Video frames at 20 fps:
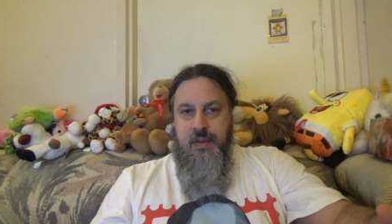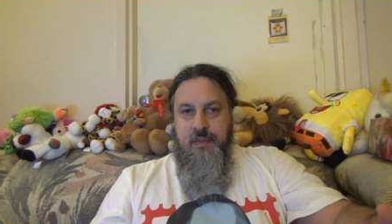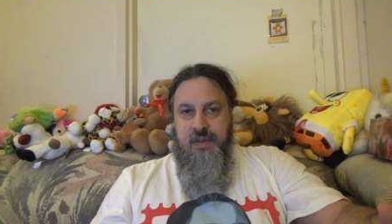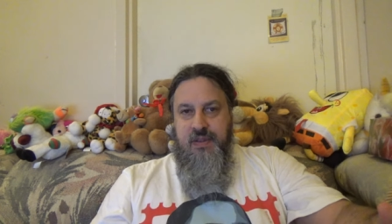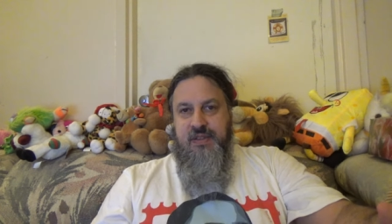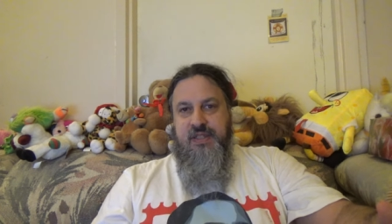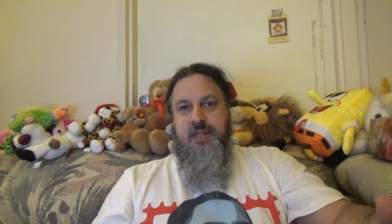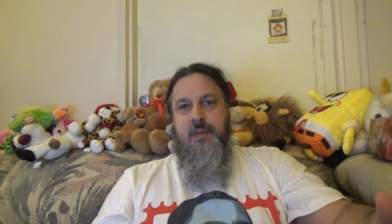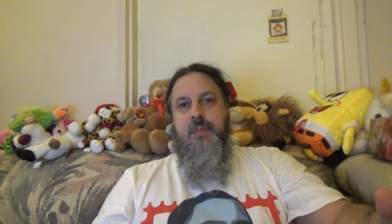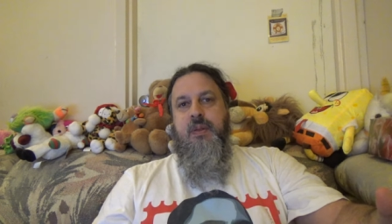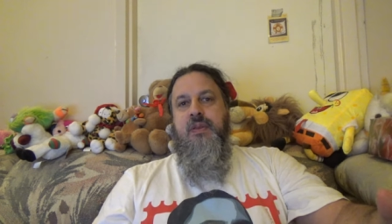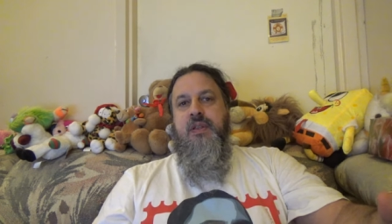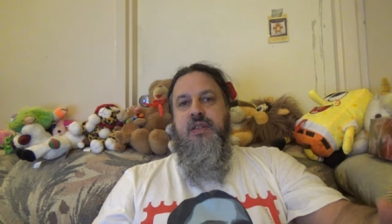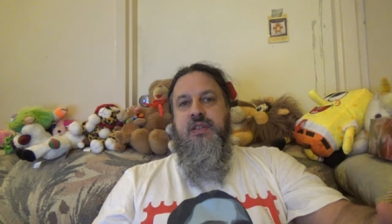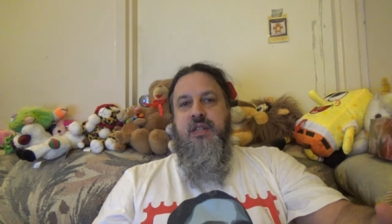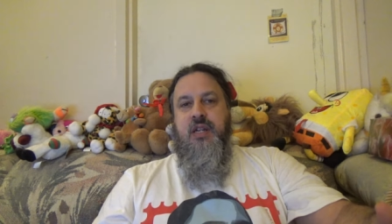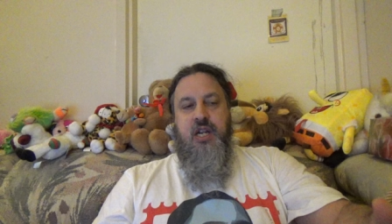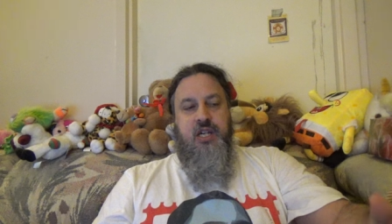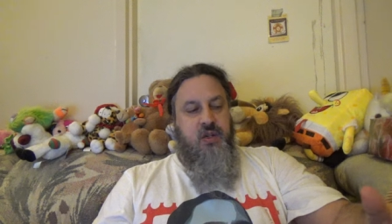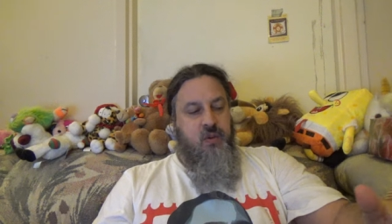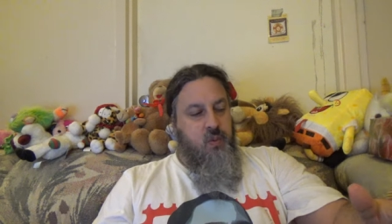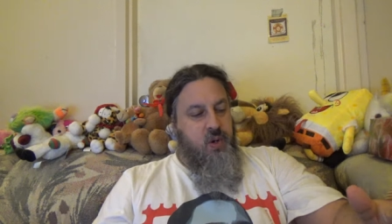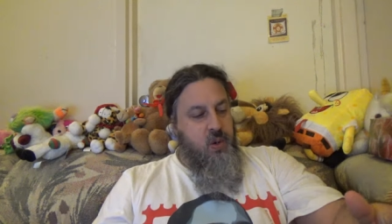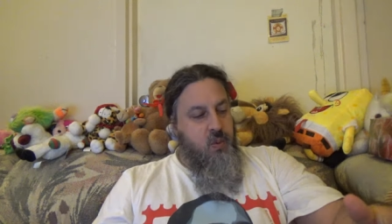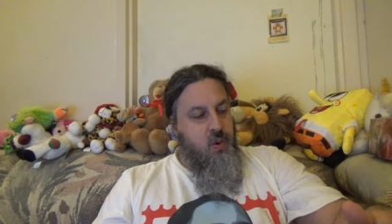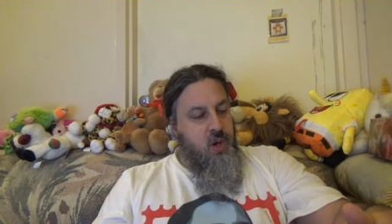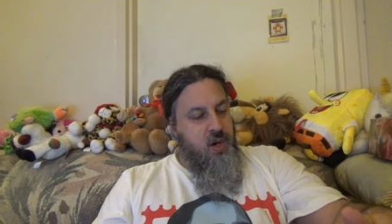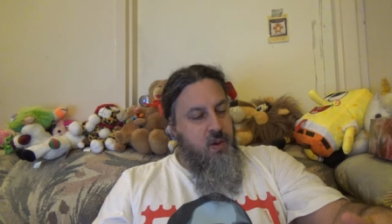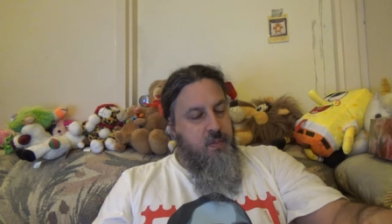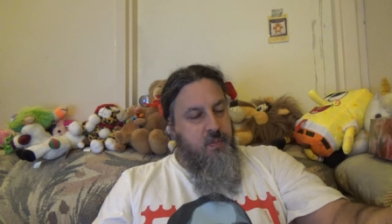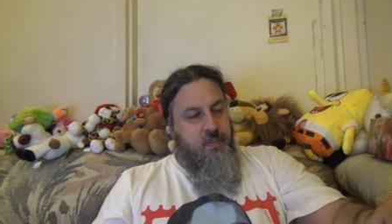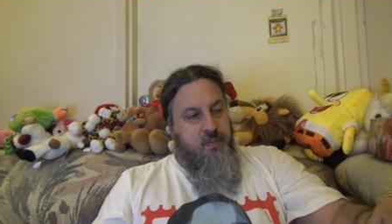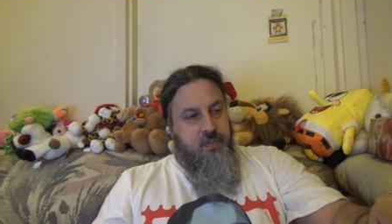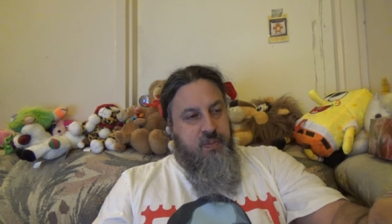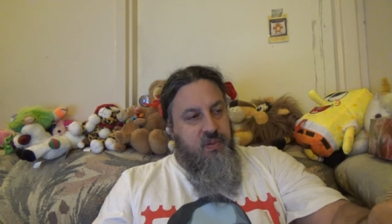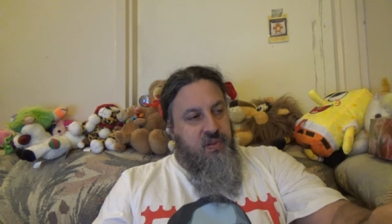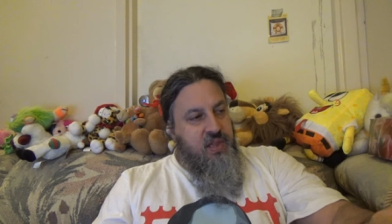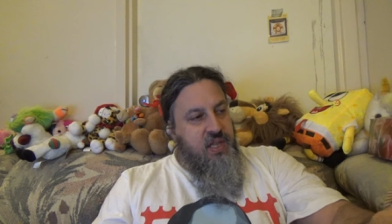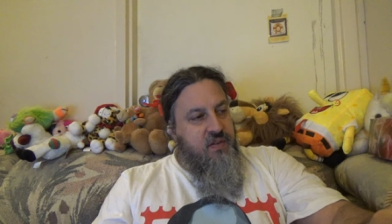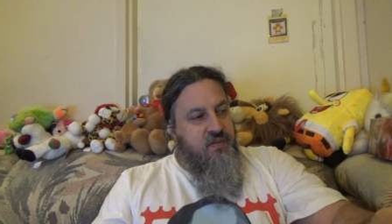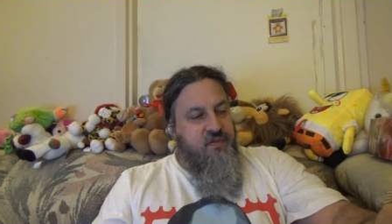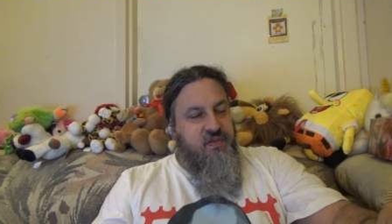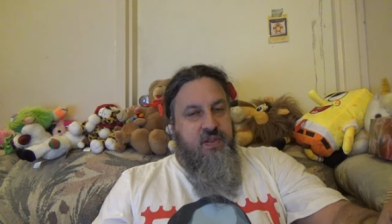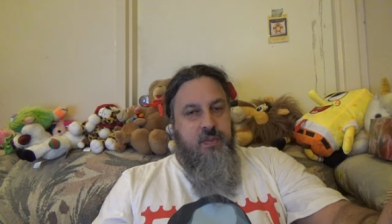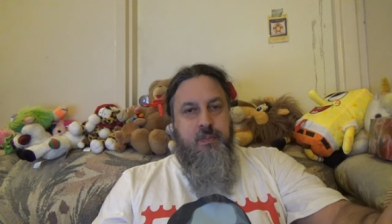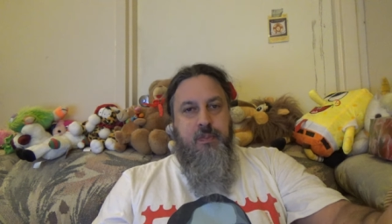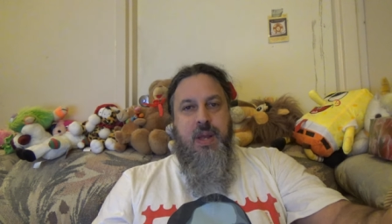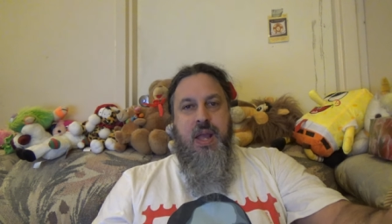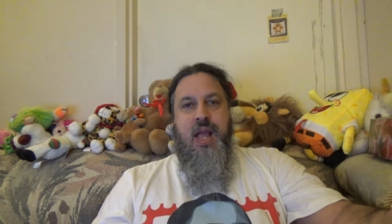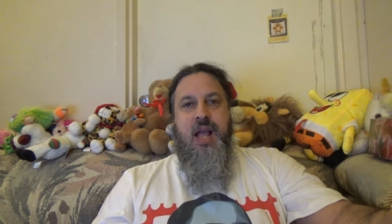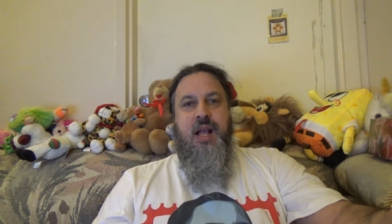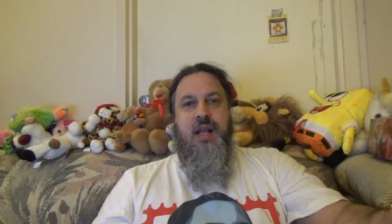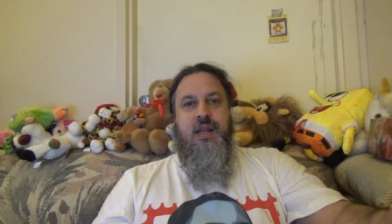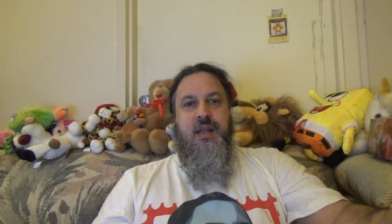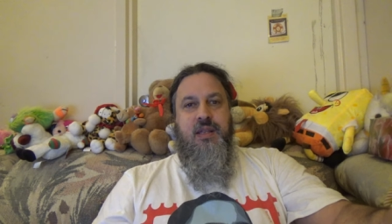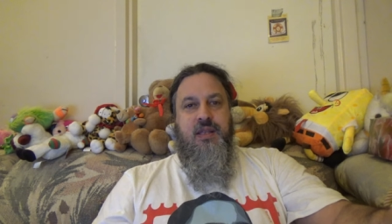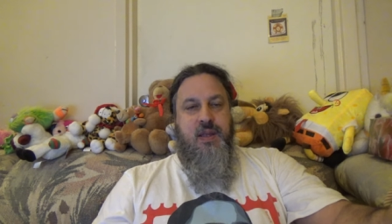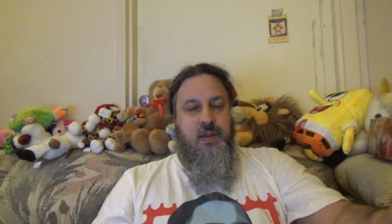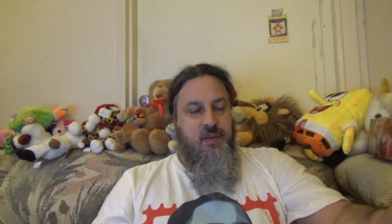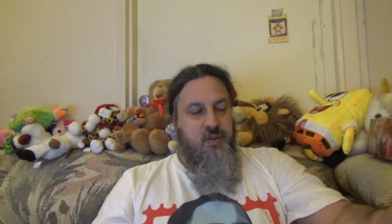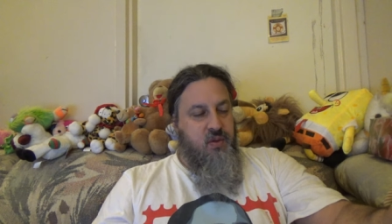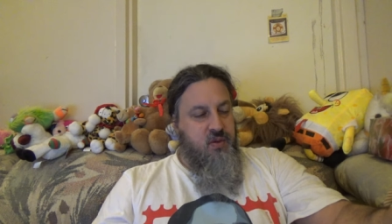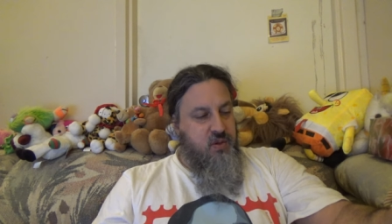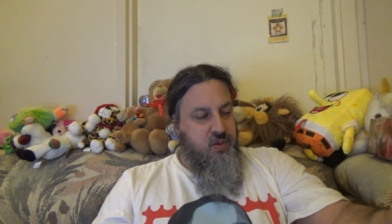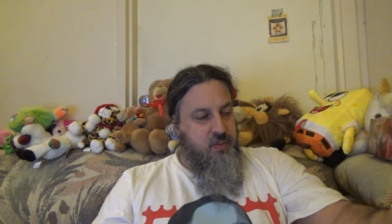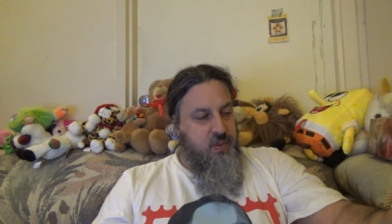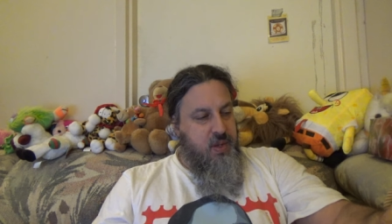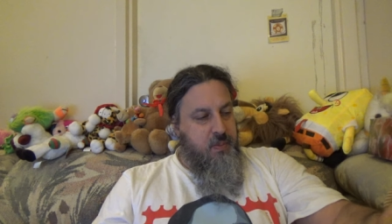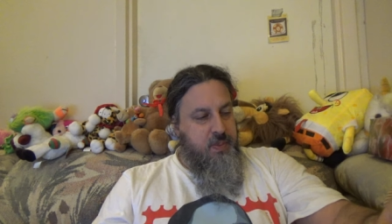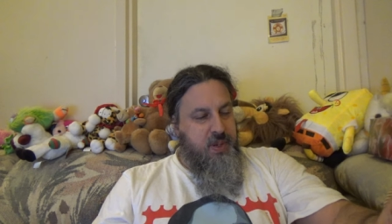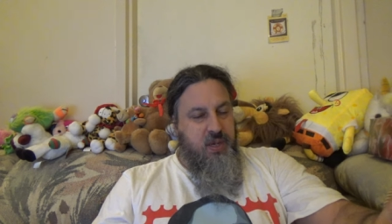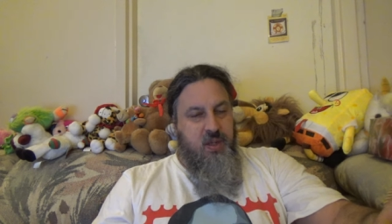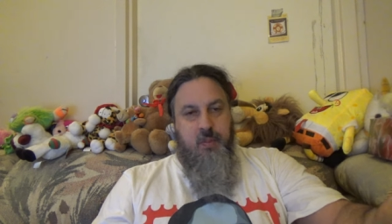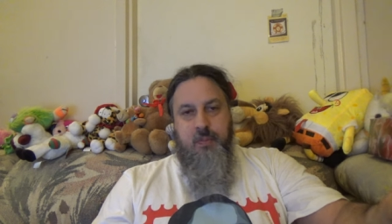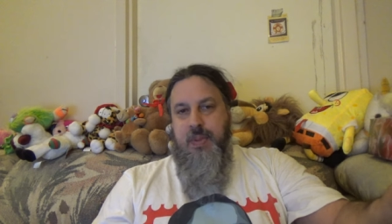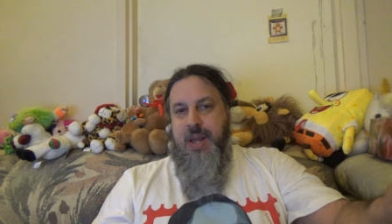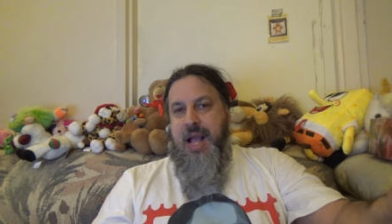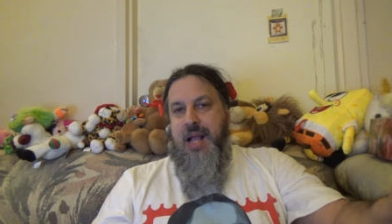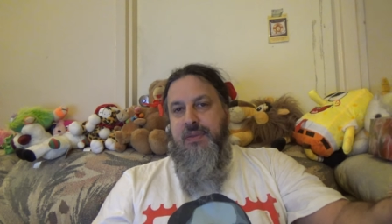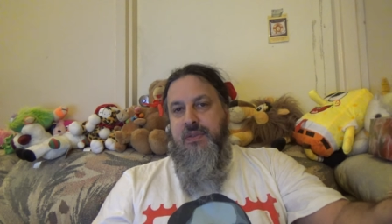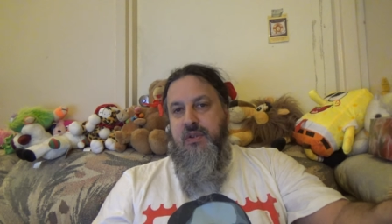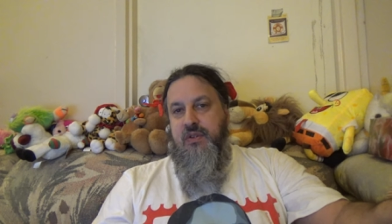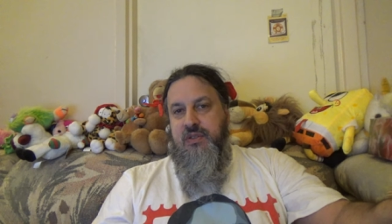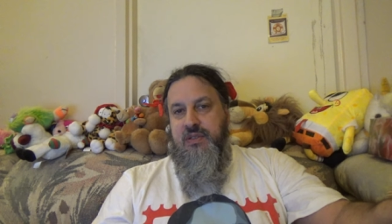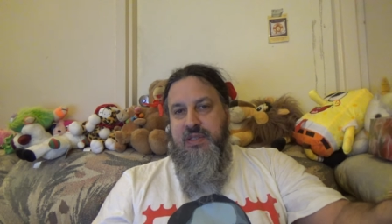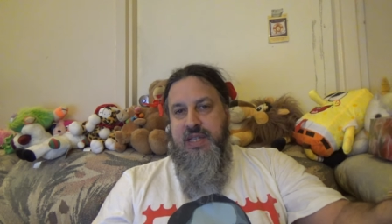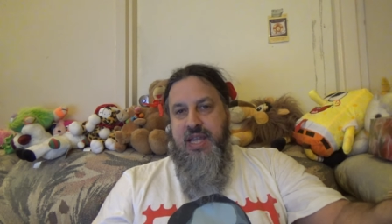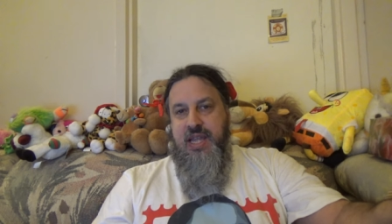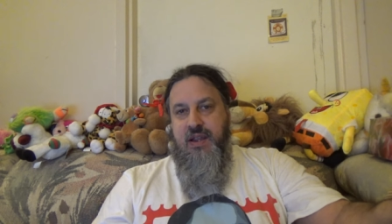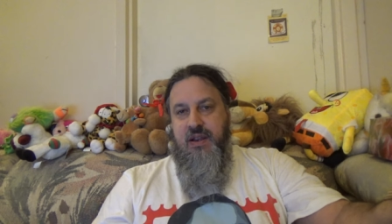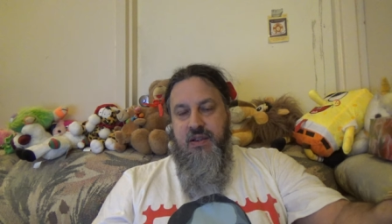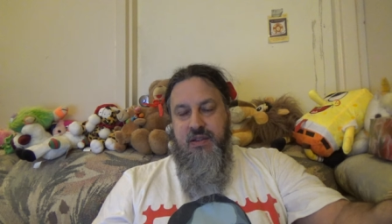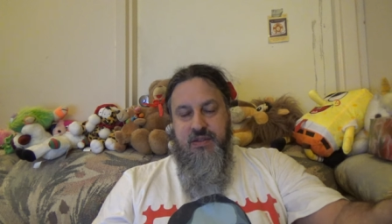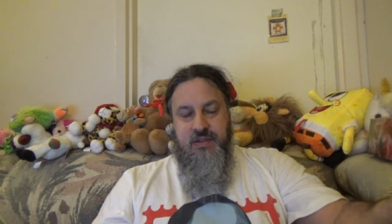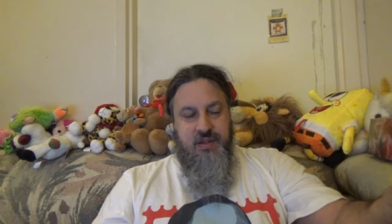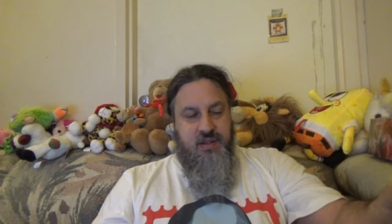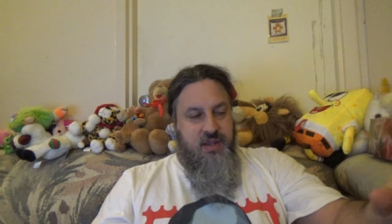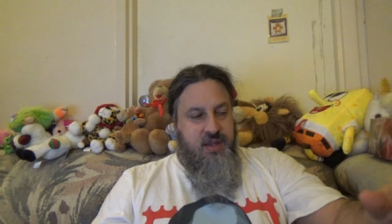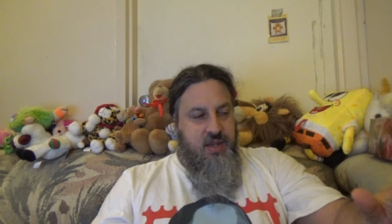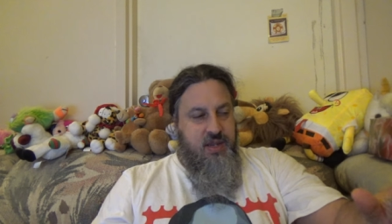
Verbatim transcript: the simple discussion. We want to peel back those layers